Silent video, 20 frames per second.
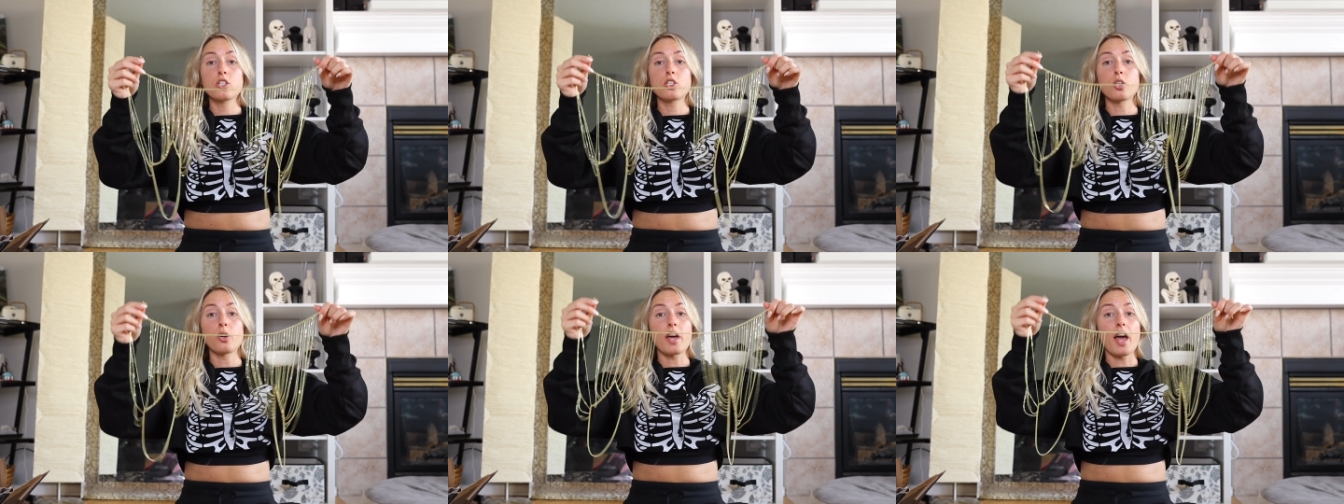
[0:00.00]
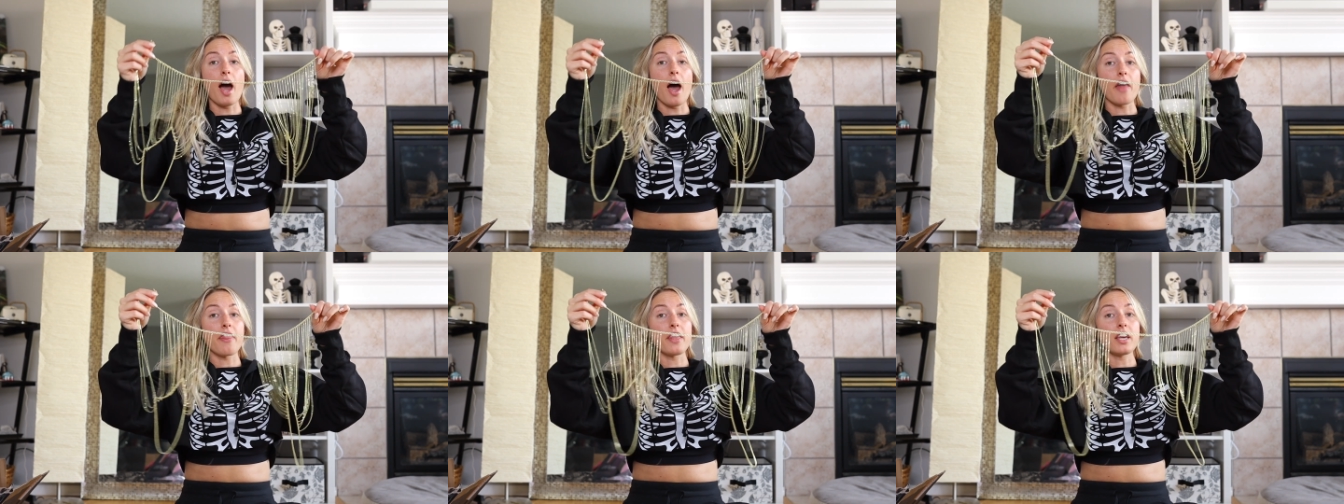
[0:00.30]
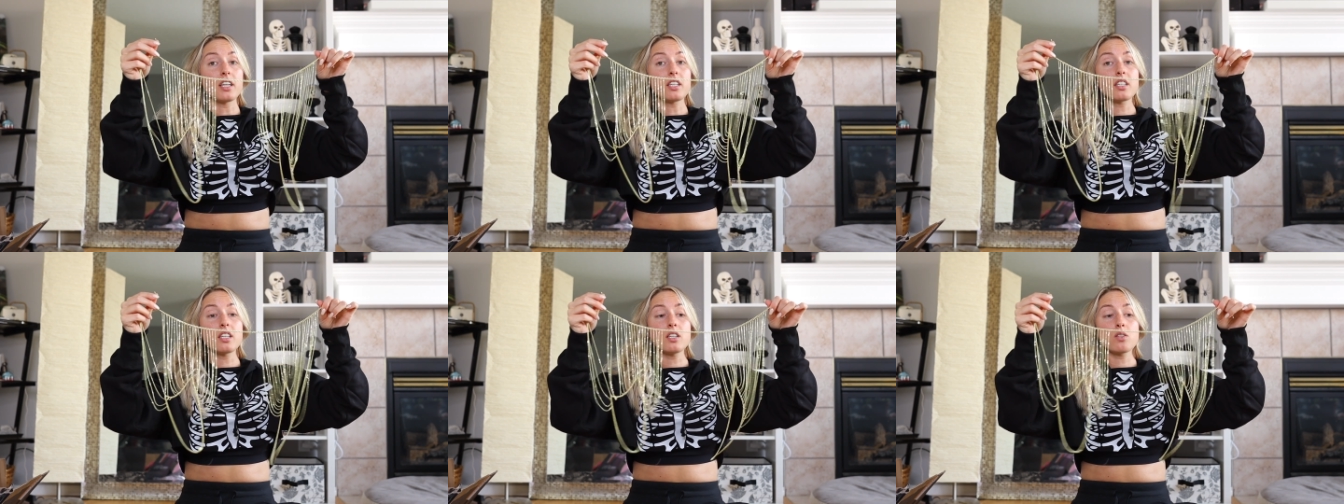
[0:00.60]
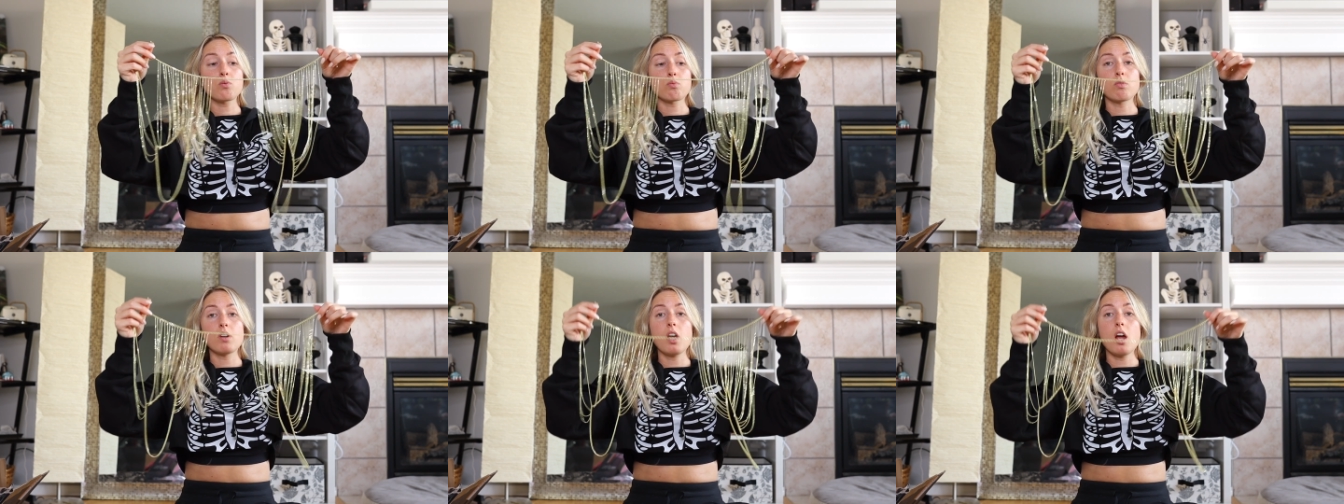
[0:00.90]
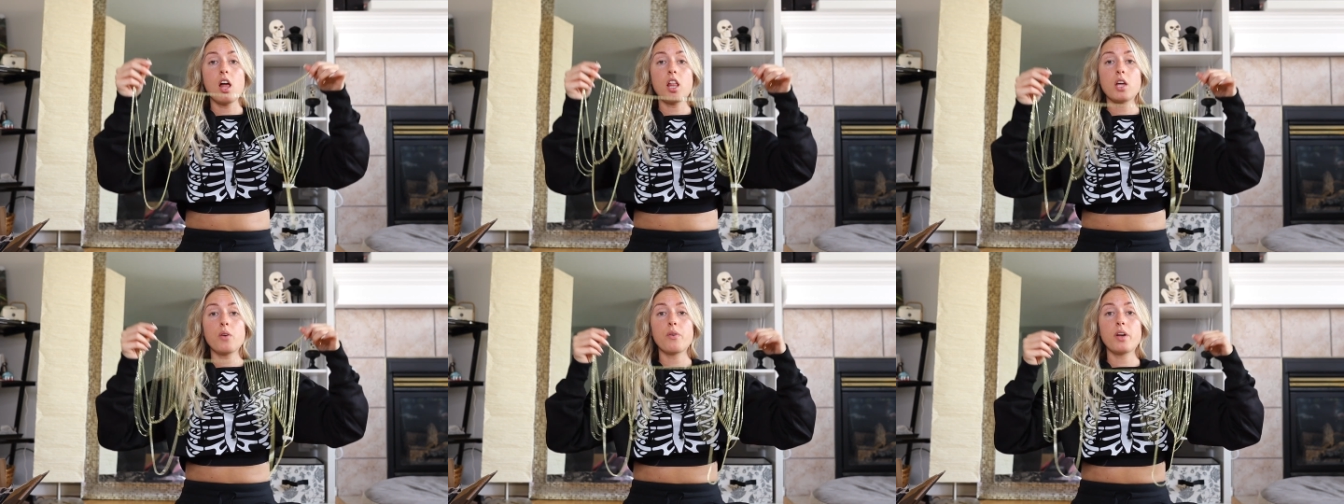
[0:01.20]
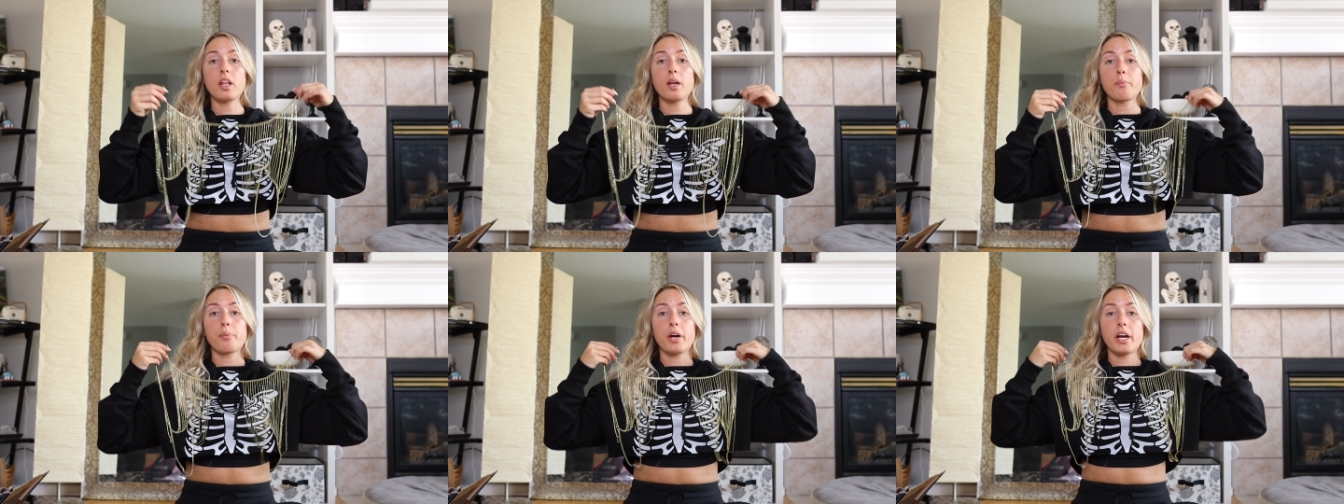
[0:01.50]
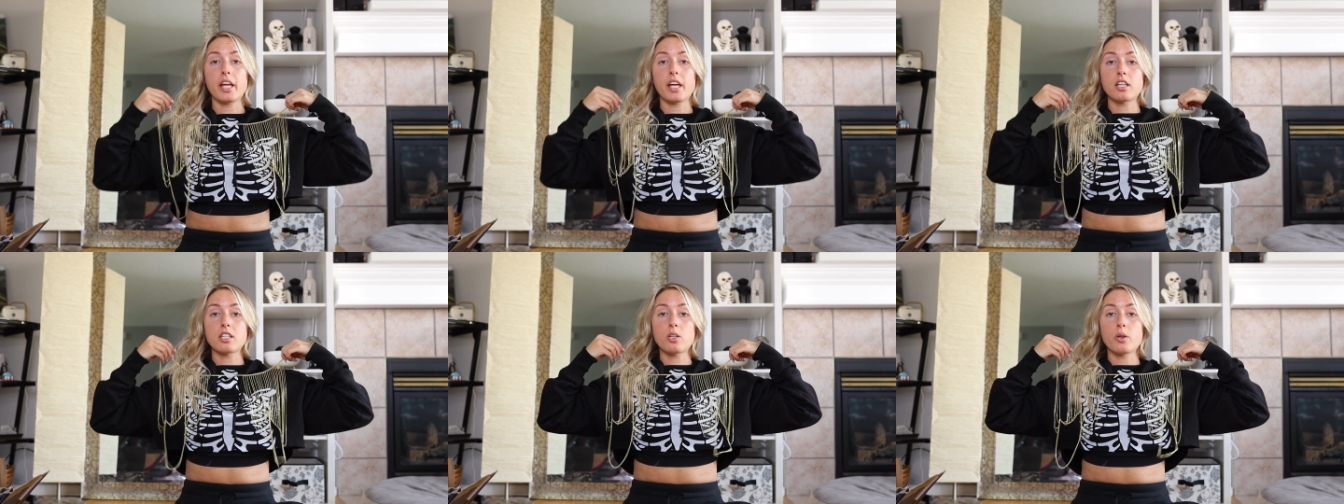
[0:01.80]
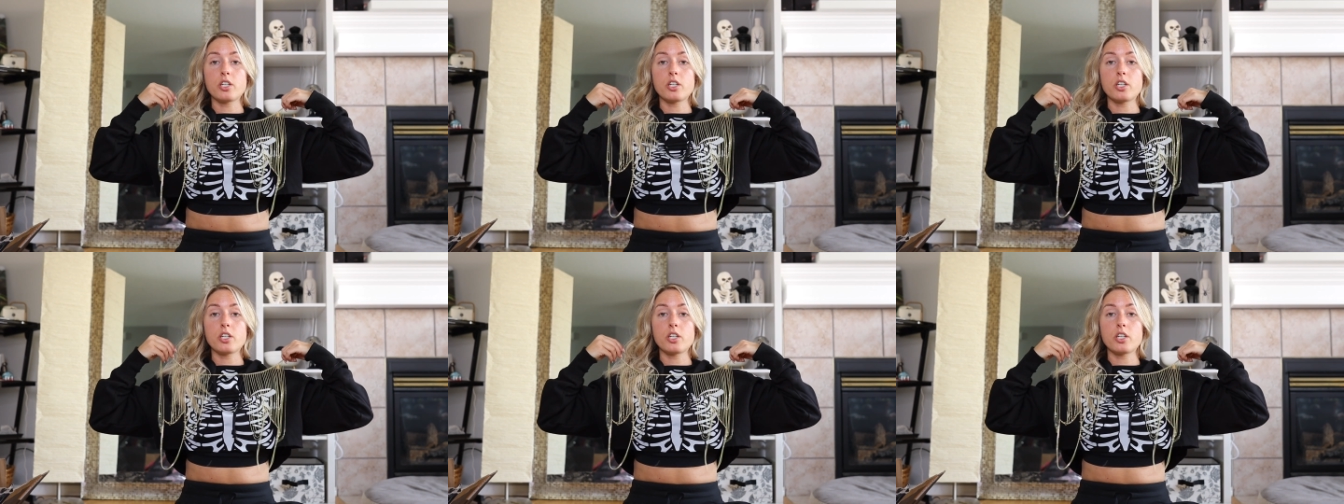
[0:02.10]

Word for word: So yeah, this is really, really pretty.